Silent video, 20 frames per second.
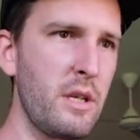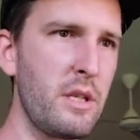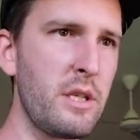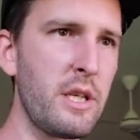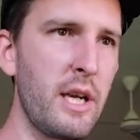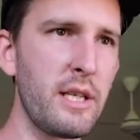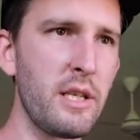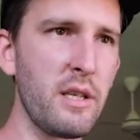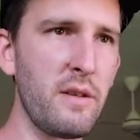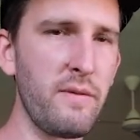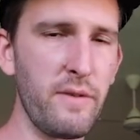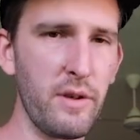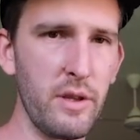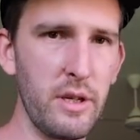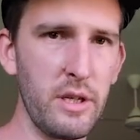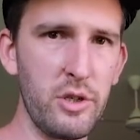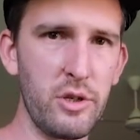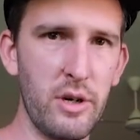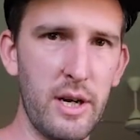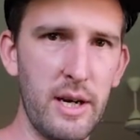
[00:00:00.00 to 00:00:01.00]
Changes for
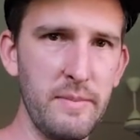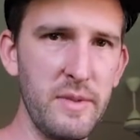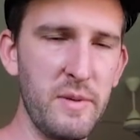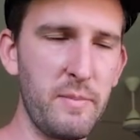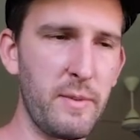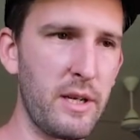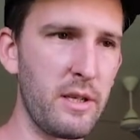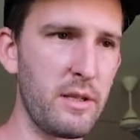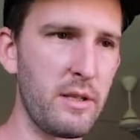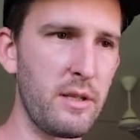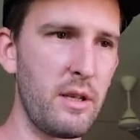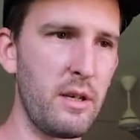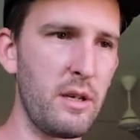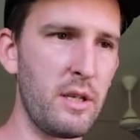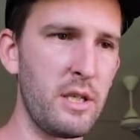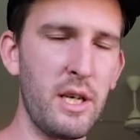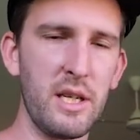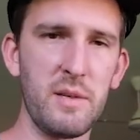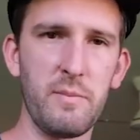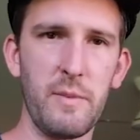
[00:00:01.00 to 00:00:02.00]
the drums because the
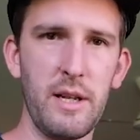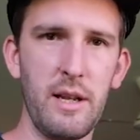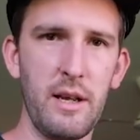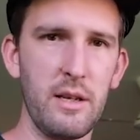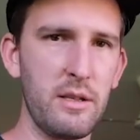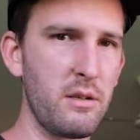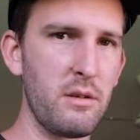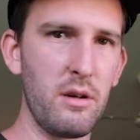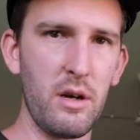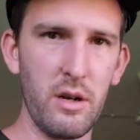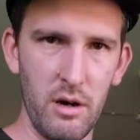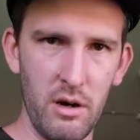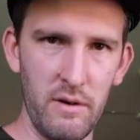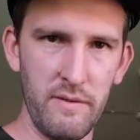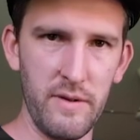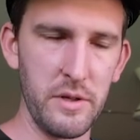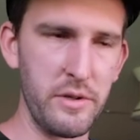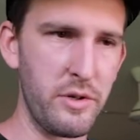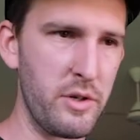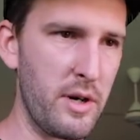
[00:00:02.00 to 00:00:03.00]
adjustment layer is not
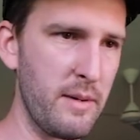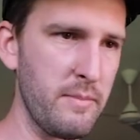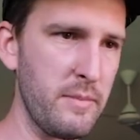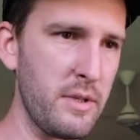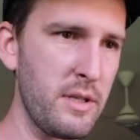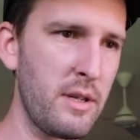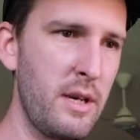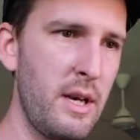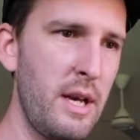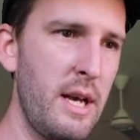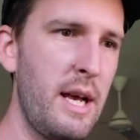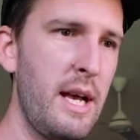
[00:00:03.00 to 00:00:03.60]
over the drums.